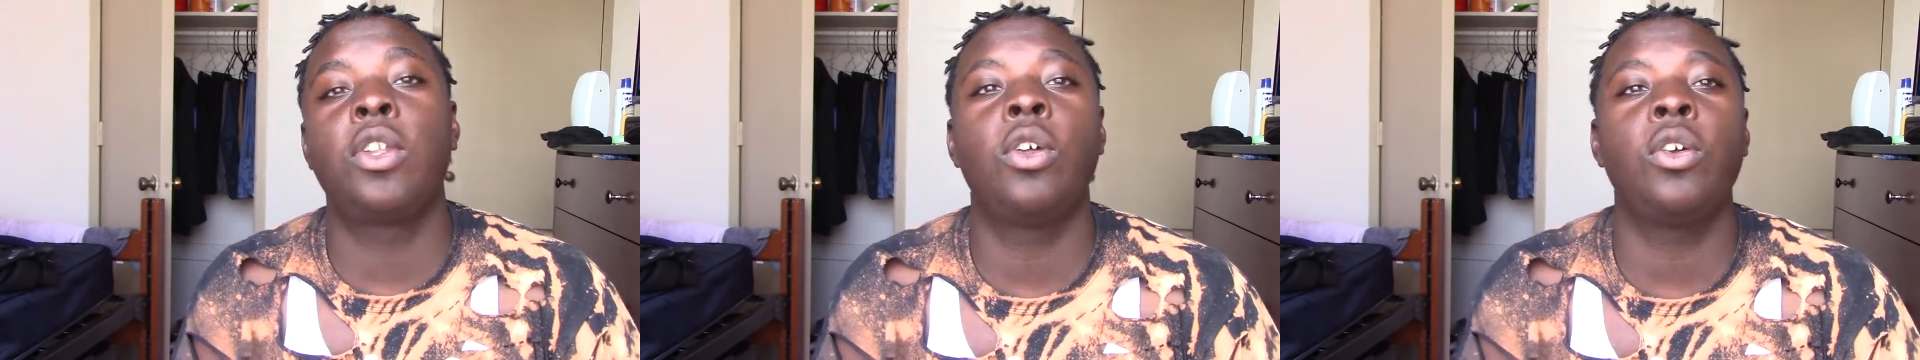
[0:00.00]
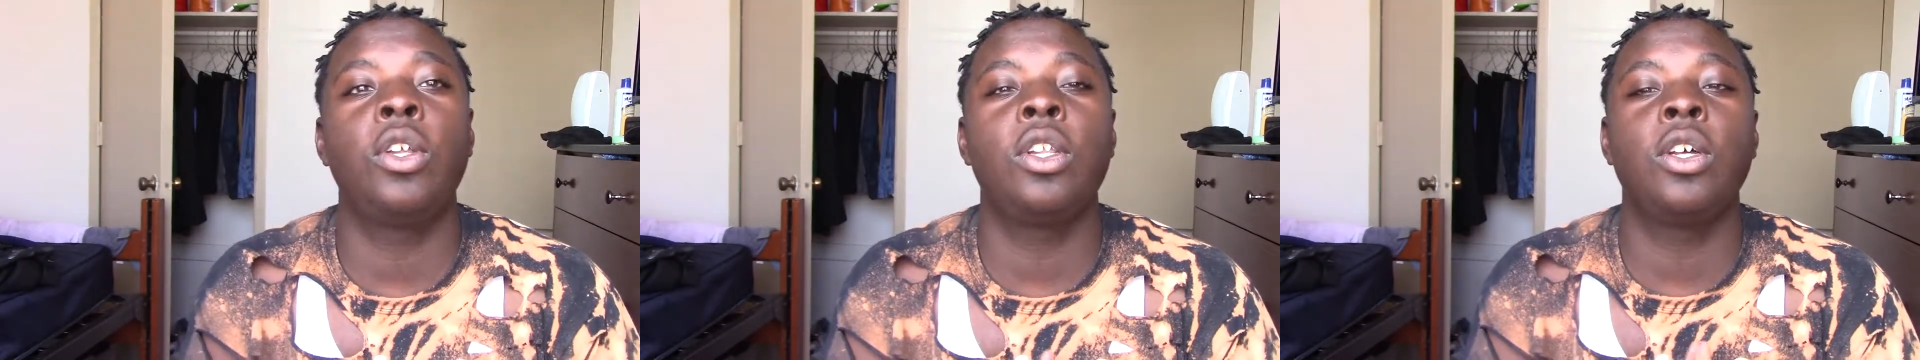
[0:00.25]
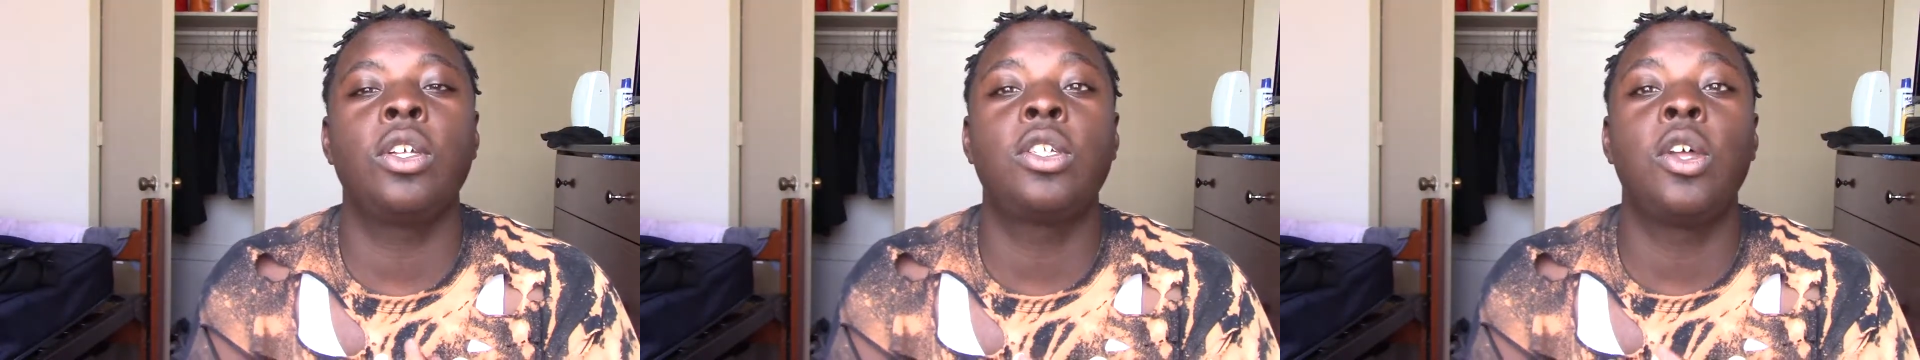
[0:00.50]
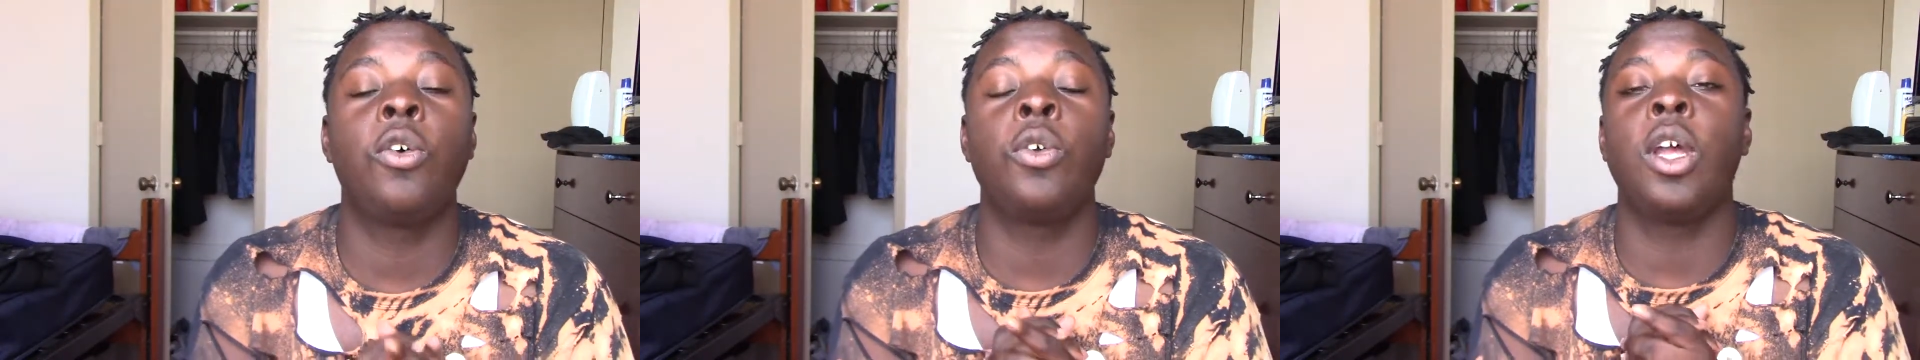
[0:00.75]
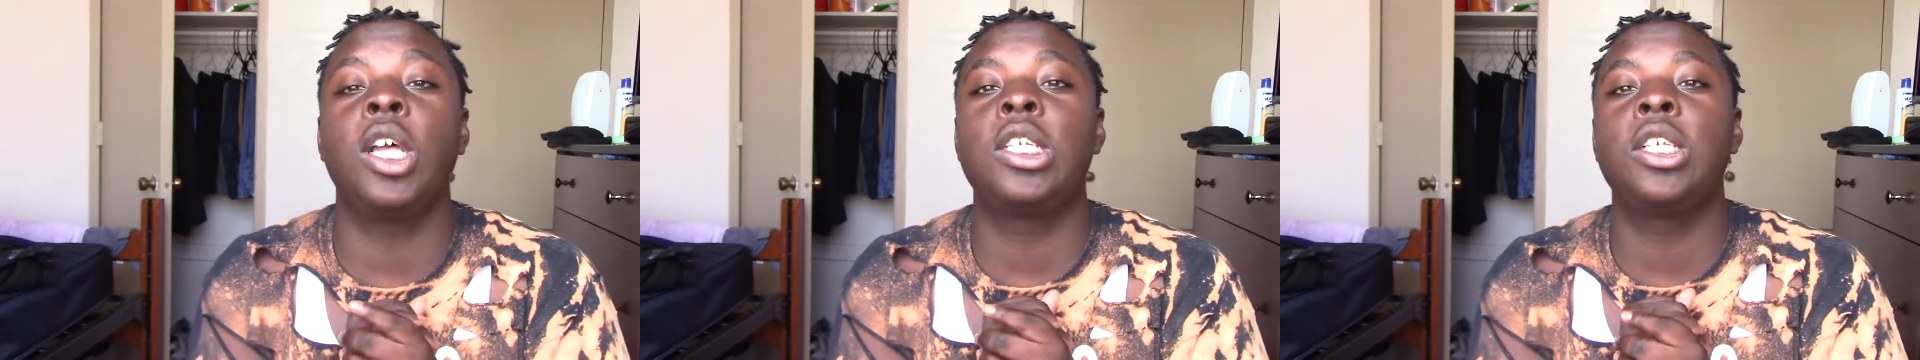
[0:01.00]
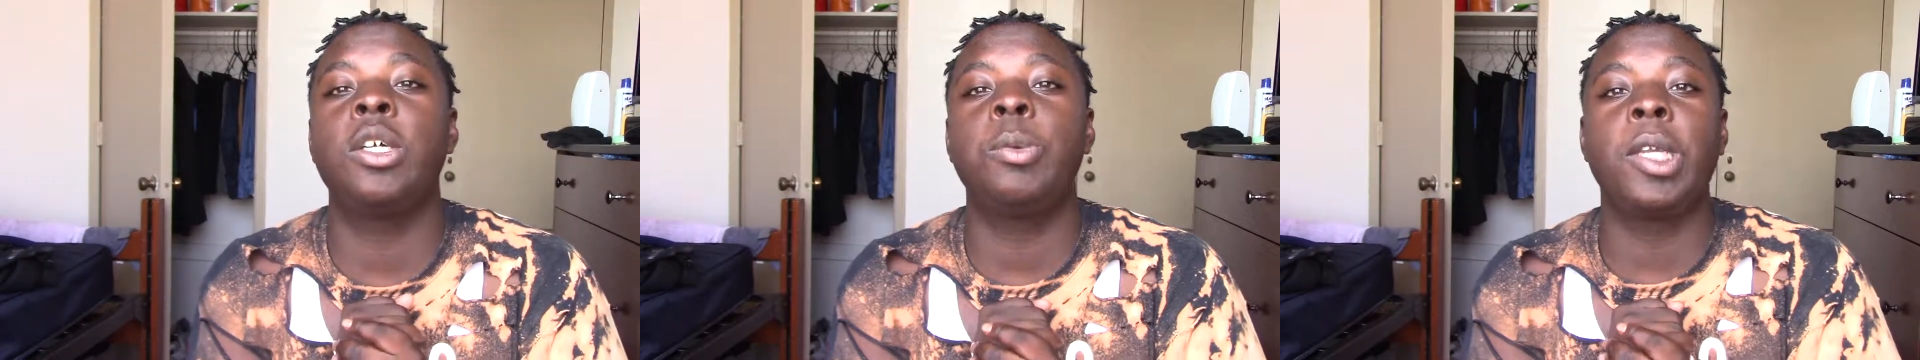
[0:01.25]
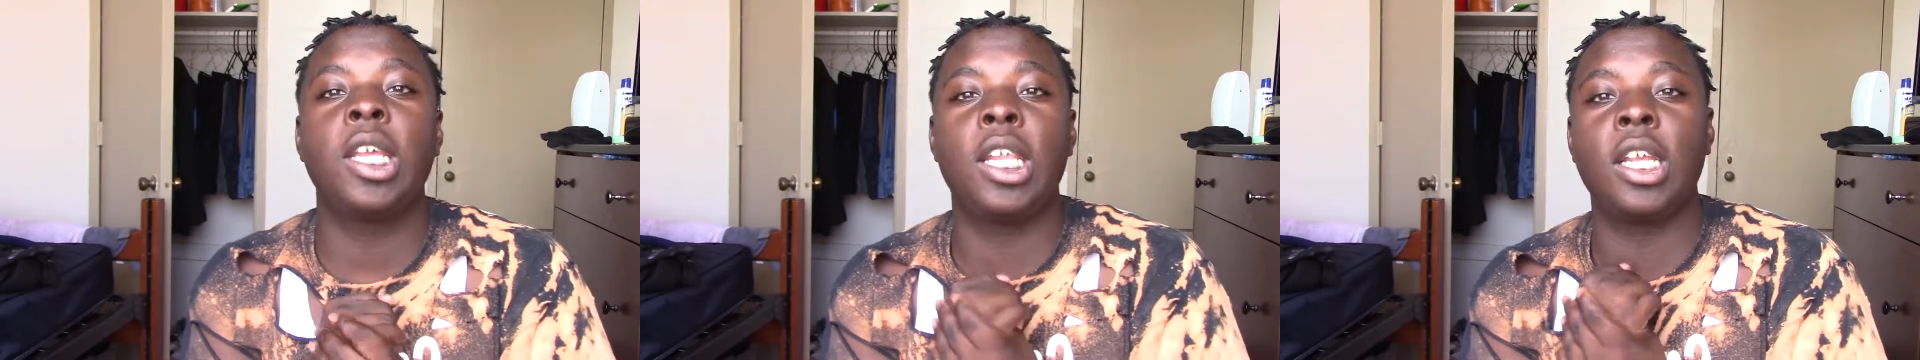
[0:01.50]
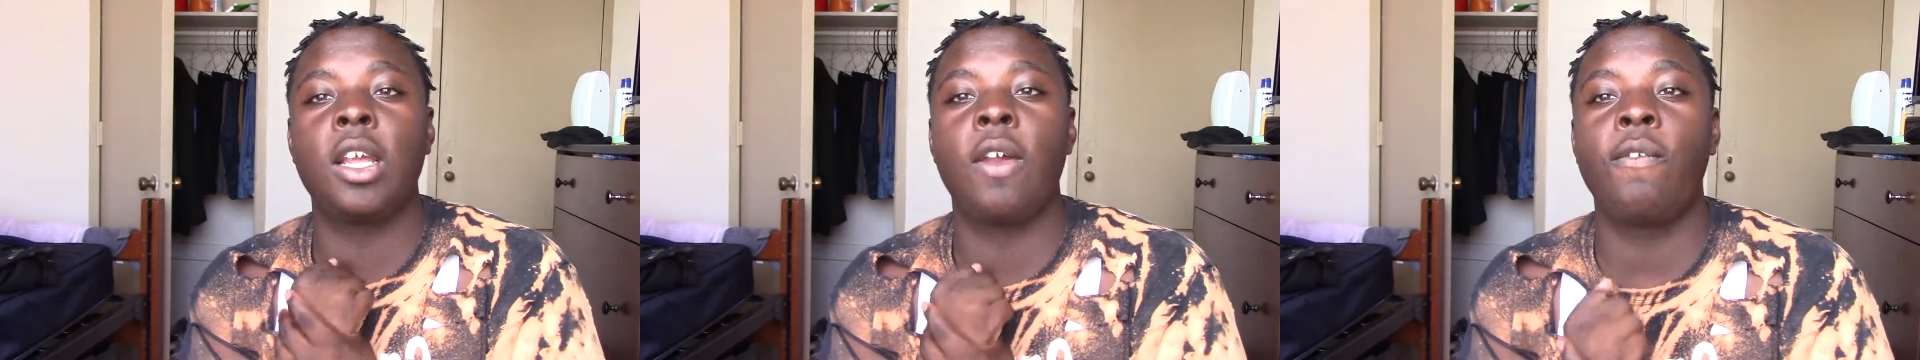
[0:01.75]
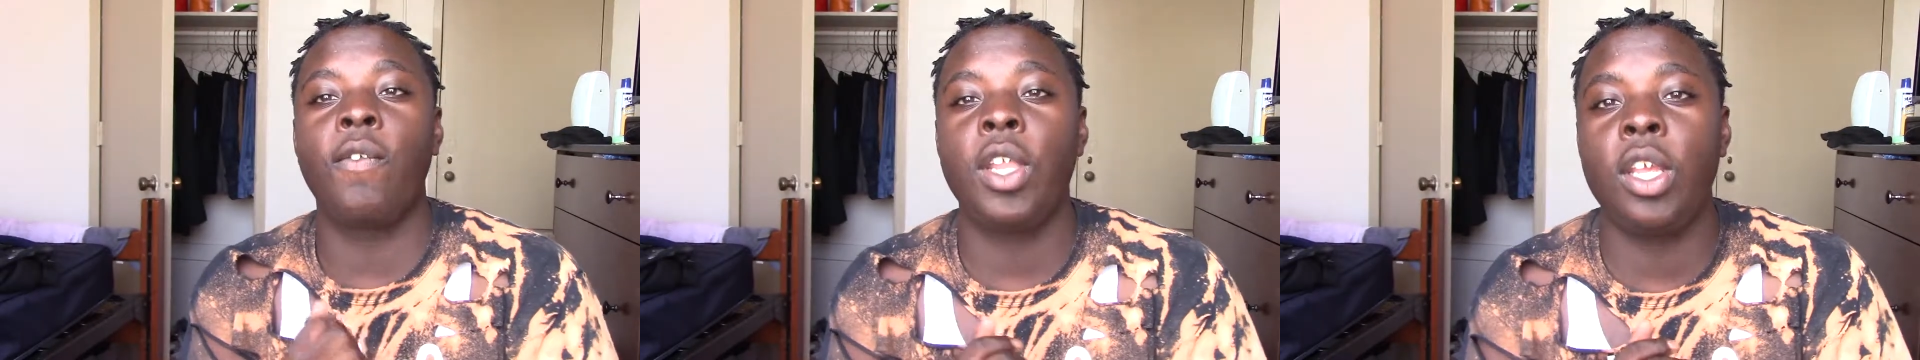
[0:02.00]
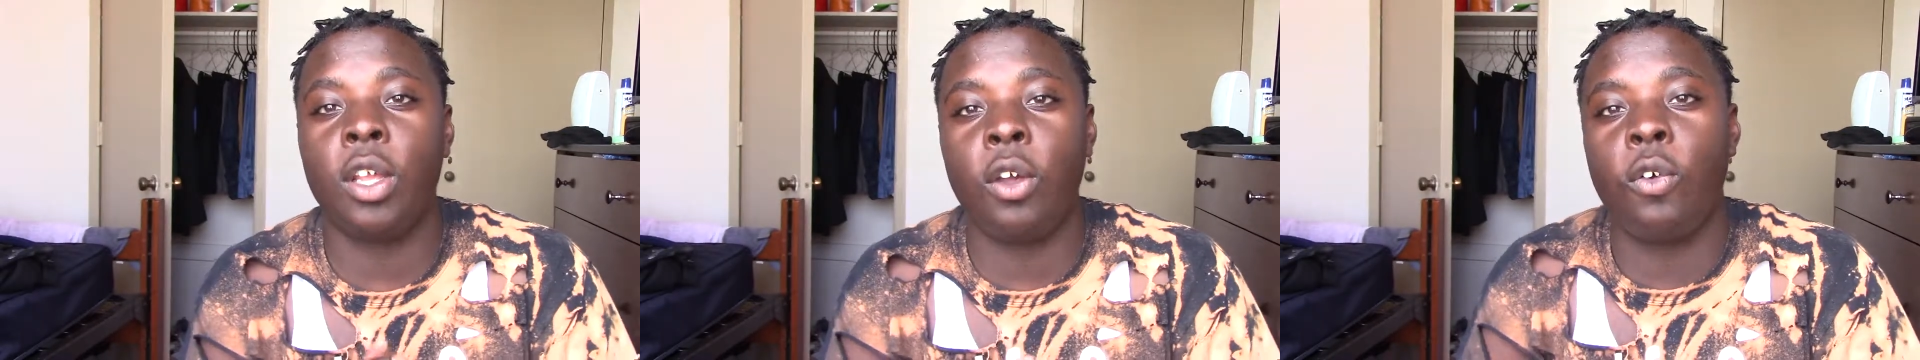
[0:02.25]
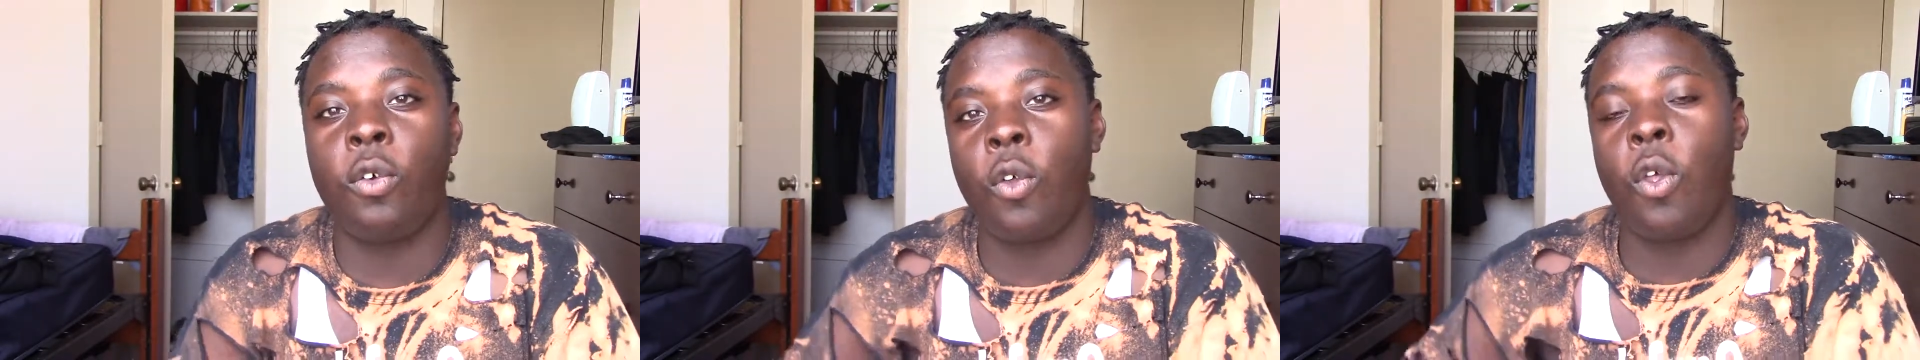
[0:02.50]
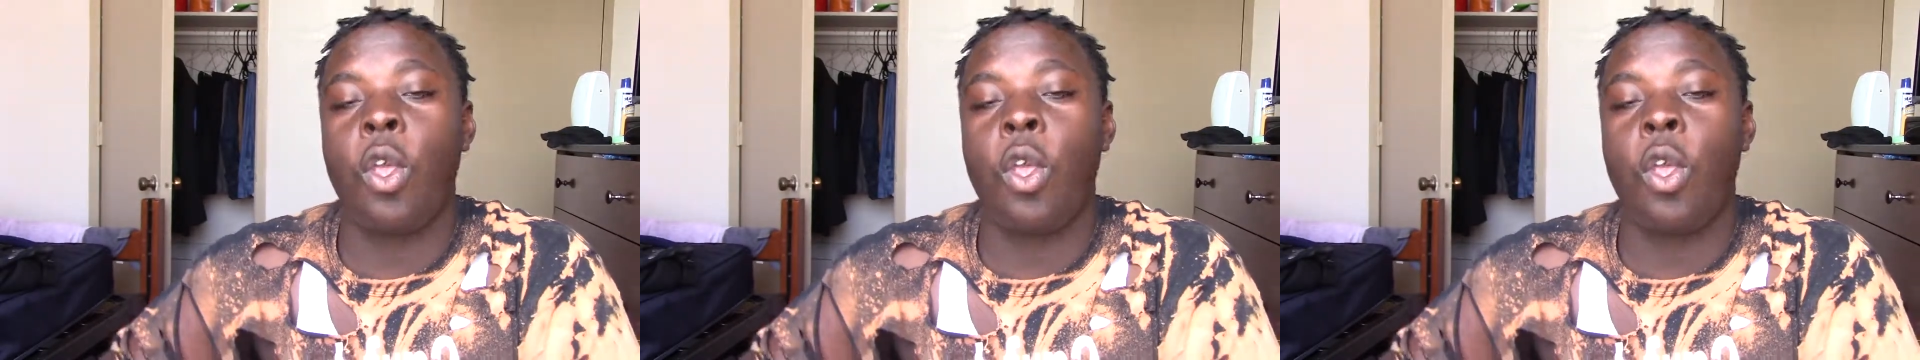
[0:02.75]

So you know, so y'all should be getting a video